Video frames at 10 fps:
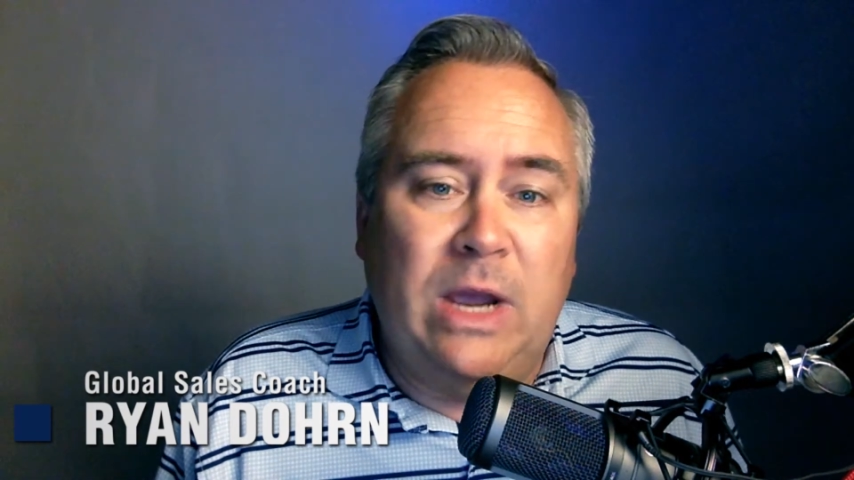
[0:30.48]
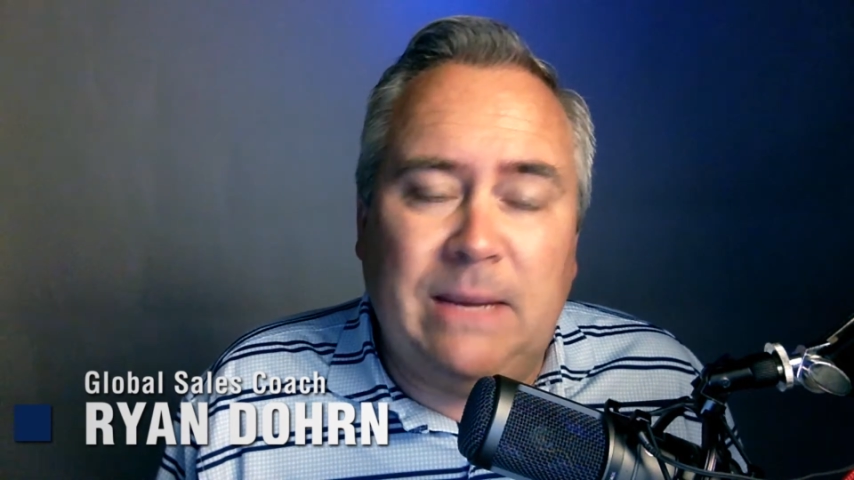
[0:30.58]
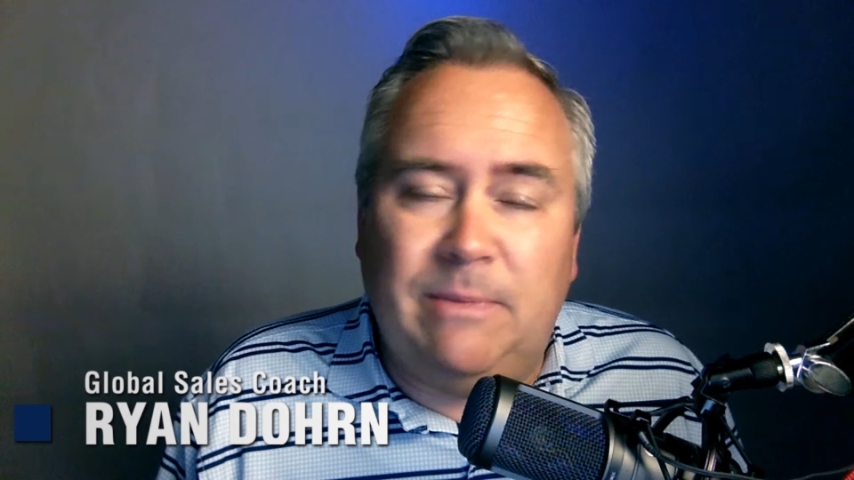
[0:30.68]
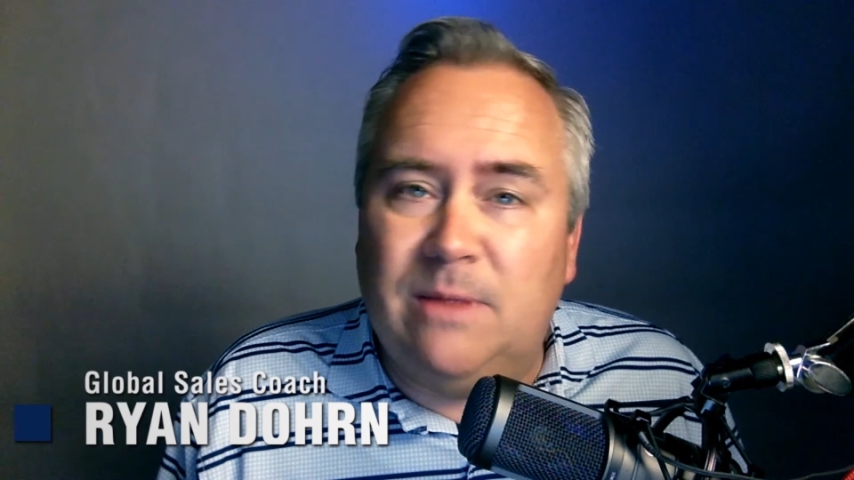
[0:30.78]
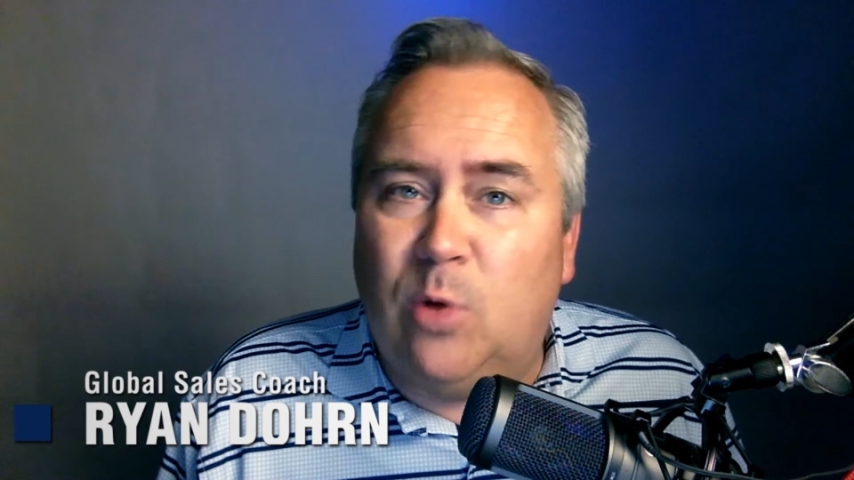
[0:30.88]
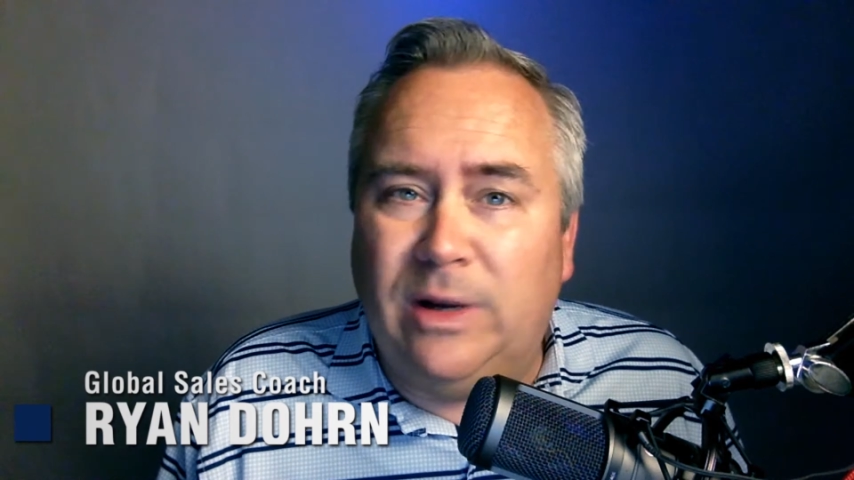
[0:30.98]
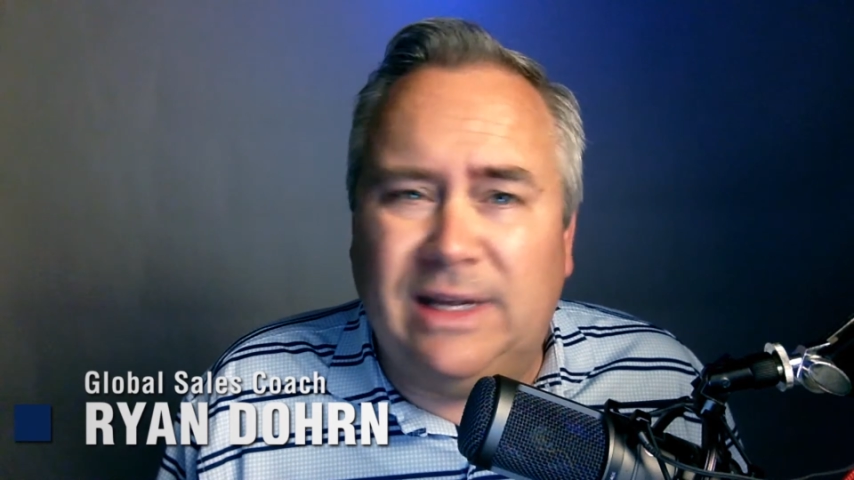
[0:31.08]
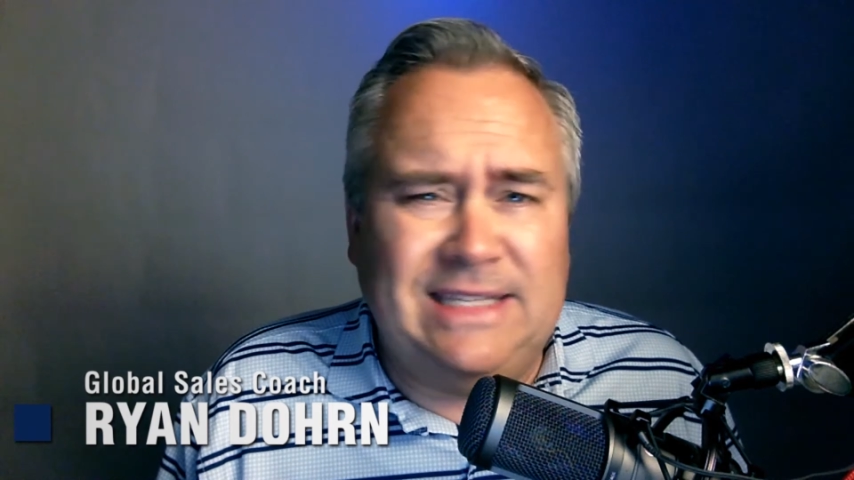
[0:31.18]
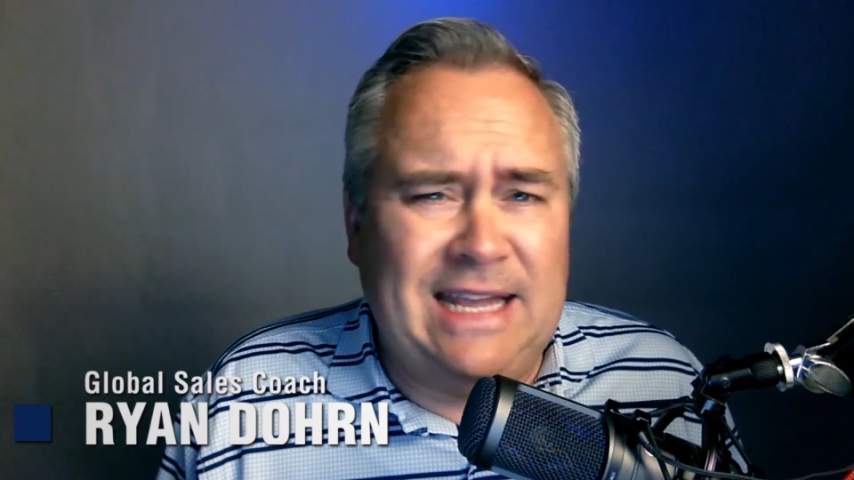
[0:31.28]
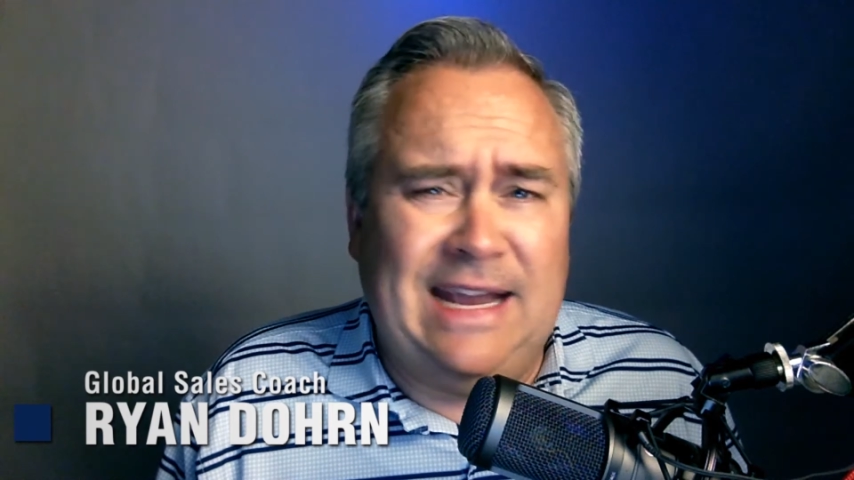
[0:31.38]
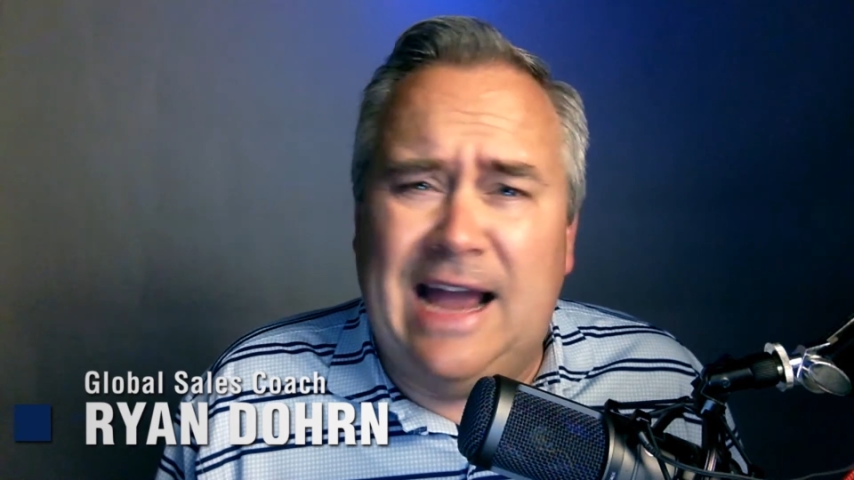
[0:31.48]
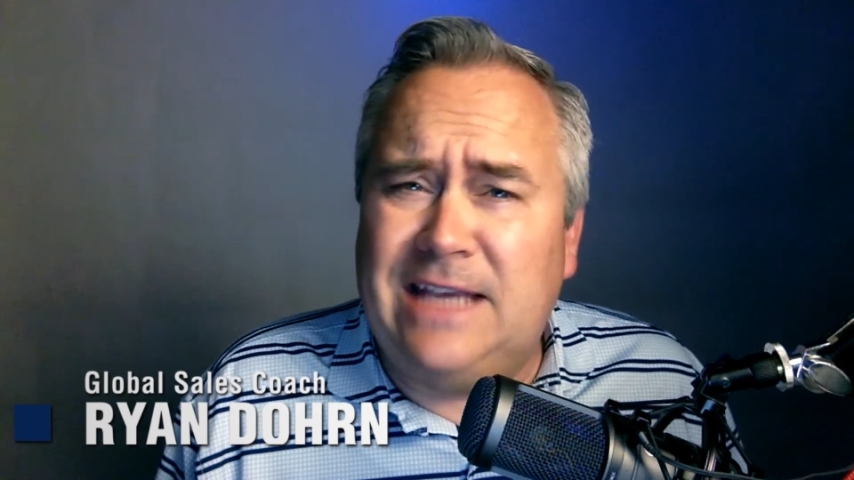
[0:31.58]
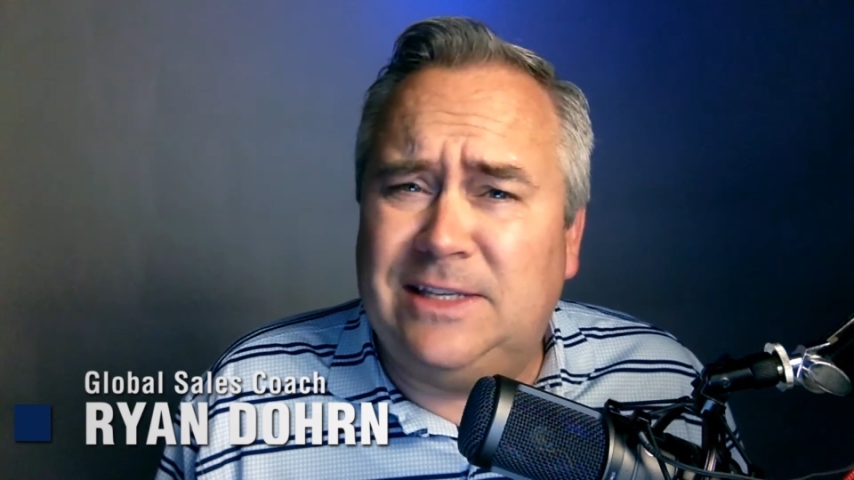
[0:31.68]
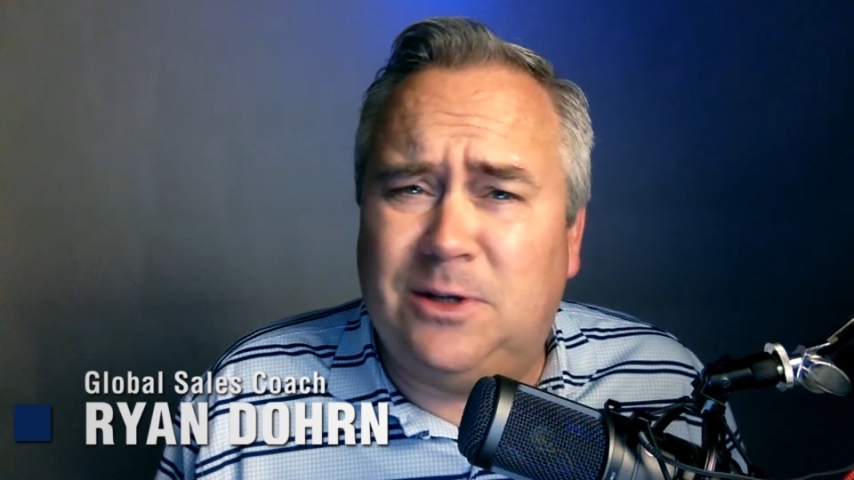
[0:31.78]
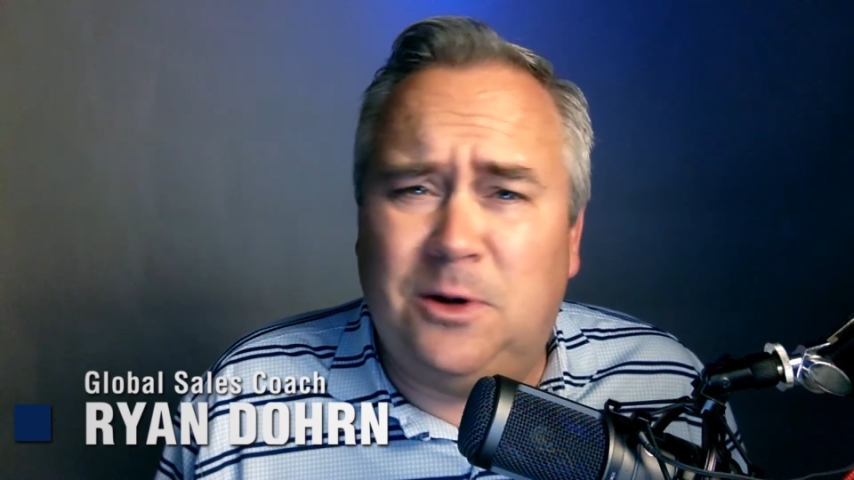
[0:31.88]
Wake up in the morning and take an
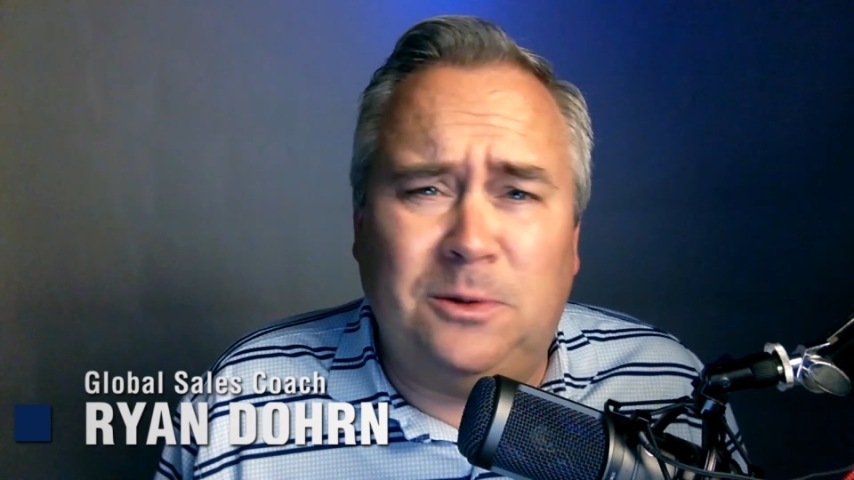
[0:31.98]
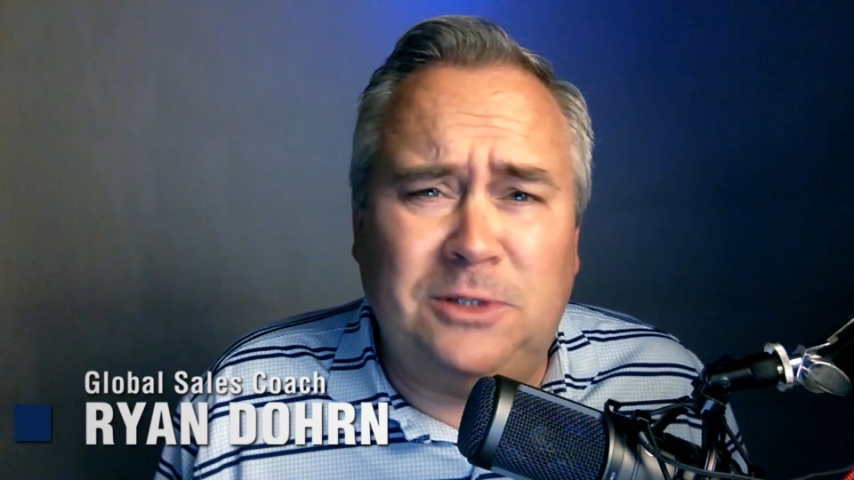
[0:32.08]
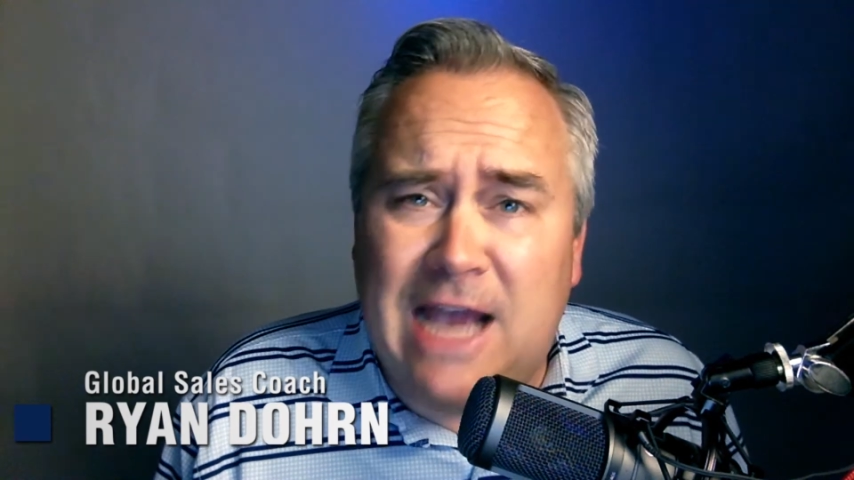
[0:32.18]
ice cold